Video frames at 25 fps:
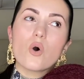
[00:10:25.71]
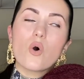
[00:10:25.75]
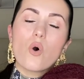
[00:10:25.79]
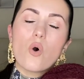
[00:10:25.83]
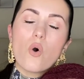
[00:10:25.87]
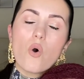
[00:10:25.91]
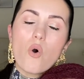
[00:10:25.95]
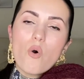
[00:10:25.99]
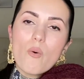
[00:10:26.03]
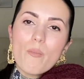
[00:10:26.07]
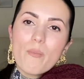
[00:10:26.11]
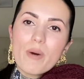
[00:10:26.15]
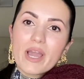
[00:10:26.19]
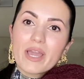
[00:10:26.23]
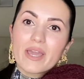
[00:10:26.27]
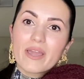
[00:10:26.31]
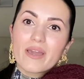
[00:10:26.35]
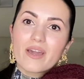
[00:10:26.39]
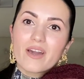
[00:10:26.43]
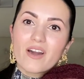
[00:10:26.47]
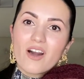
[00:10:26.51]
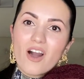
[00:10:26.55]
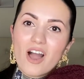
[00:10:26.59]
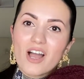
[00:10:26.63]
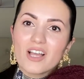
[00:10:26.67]
oh my
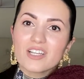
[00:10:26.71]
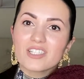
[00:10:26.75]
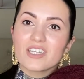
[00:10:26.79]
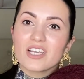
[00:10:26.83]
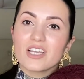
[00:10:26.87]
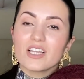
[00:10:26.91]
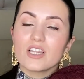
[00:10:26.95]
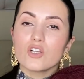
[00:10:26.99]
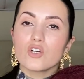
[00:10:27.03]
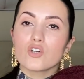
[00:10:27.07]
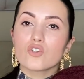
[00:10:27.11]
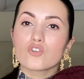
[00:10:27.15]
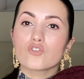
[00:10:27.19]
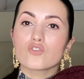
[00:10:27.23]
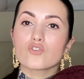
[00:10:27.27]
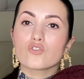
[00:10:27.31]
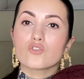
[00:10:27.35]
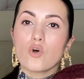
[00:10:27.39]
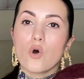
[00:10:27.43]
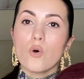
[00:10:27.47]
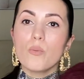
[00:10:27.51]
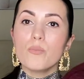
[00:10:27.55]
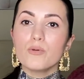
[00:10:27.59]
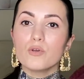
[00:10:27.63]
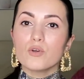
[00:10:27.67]
gosh, it looks
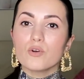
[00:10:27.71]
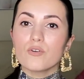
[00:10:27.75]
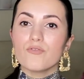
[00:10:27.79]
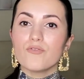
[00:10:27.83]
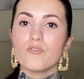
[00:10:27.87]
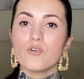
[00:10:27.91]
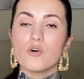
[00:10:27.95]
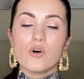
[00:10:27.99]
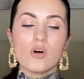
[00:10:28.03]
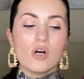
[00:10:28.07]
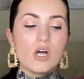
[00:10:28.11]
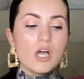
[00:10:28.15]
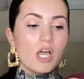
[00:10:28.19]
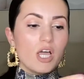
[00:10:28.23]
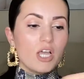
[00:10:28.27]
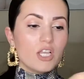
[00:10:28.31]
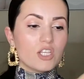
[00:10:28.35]
so beautiful.